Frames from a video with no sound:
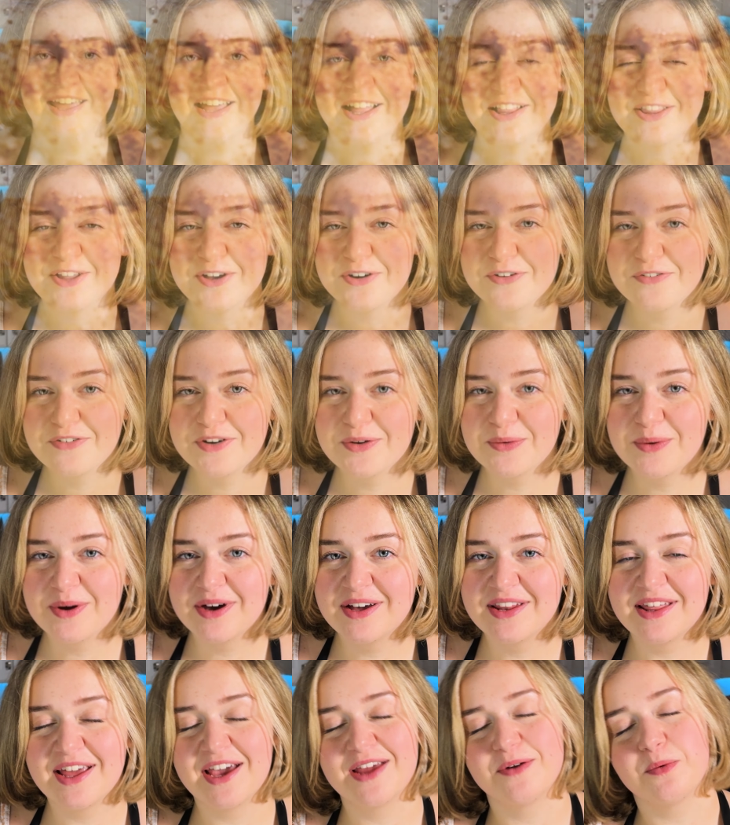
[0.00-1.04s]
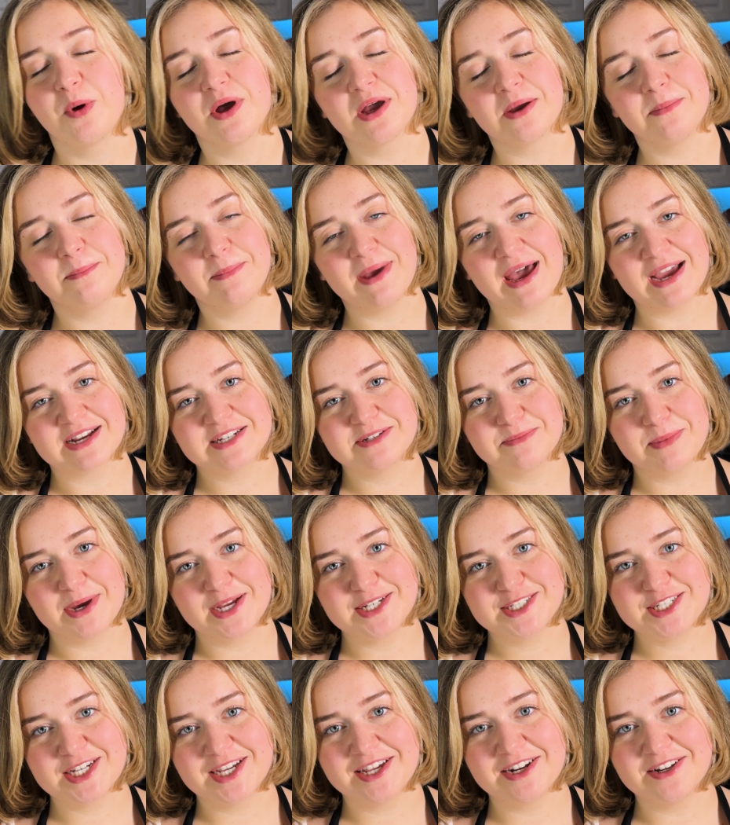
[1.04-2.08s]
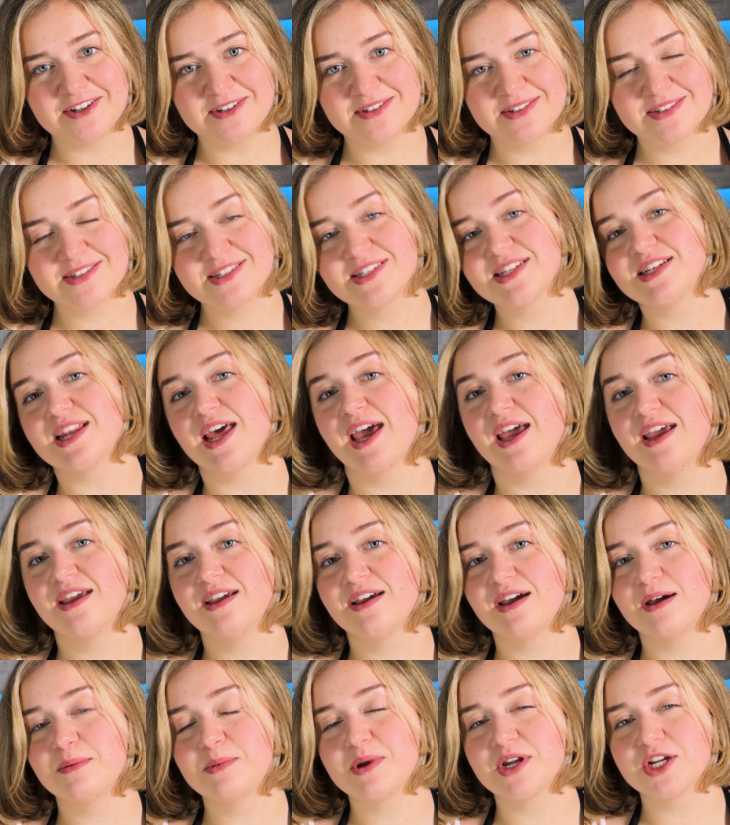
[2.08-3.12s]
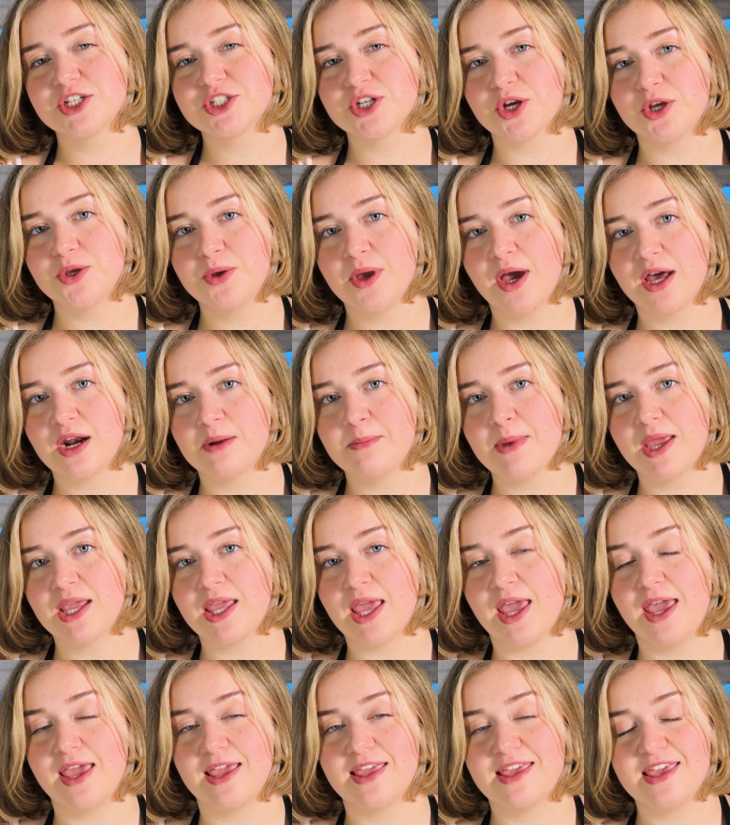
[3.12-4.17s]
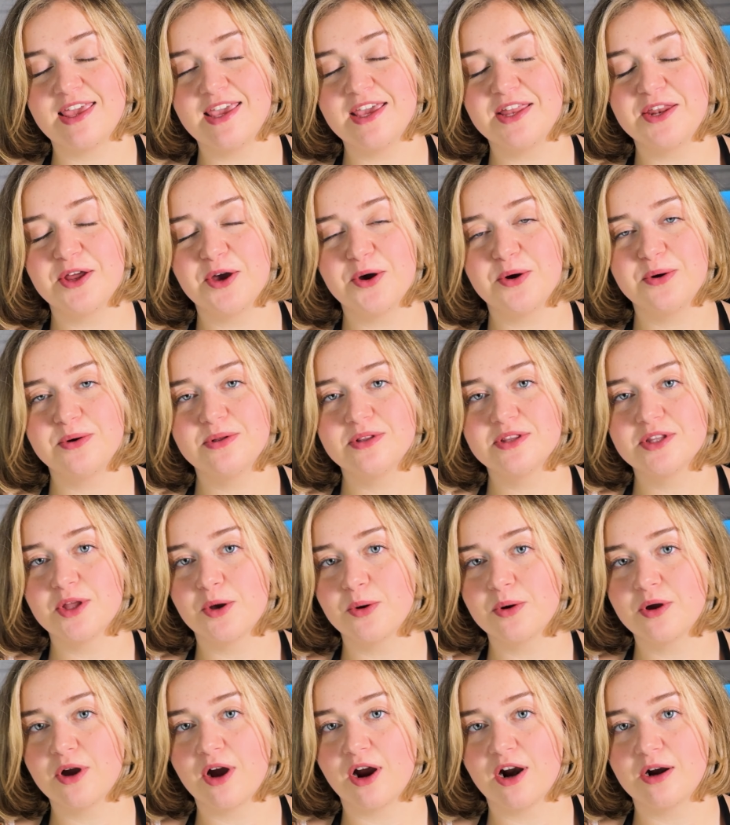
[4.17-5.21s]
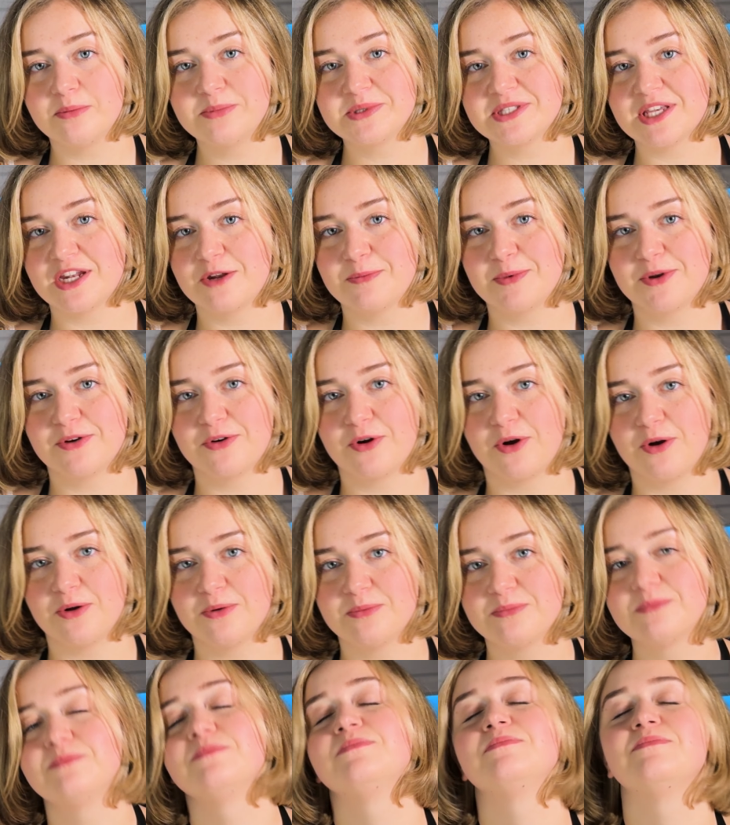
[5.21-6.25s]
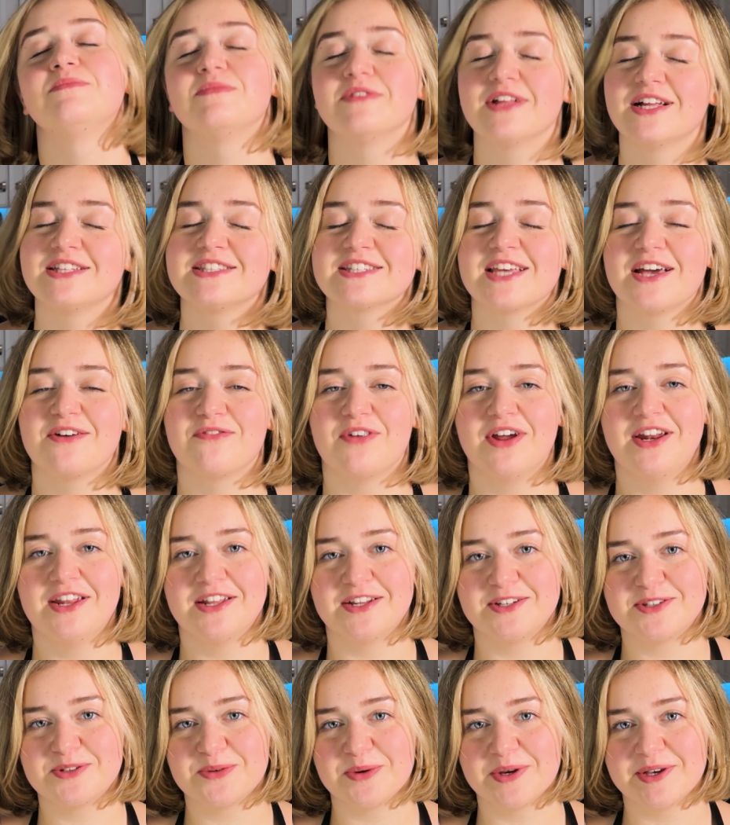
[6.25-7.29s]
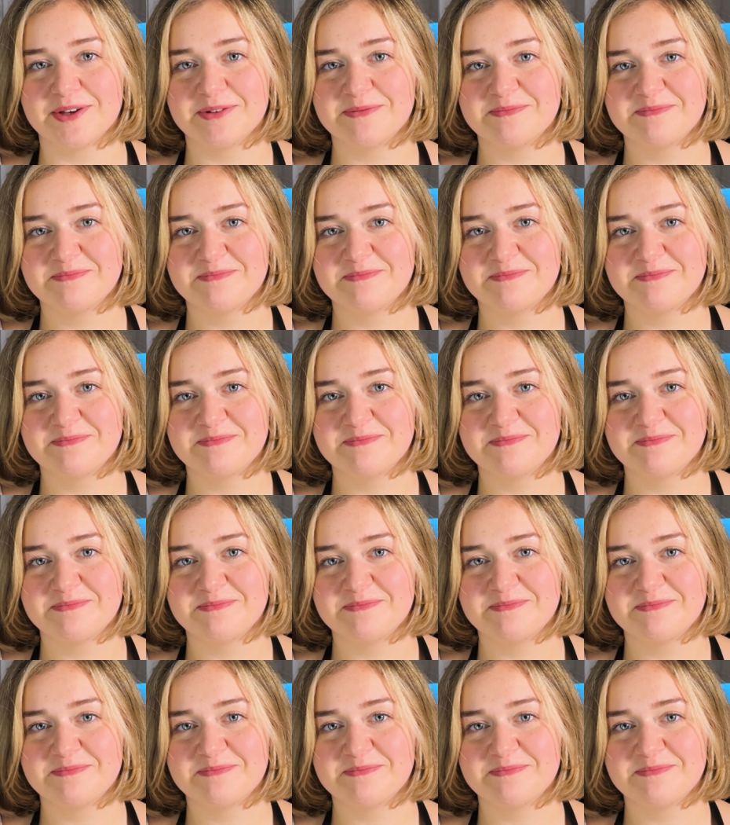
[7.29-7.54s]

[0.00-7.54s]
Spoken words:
Hello everyone and welcome back to my channel. Today I'm going to show you how to make a keto low carb cinnamon roll. Let's get right into it.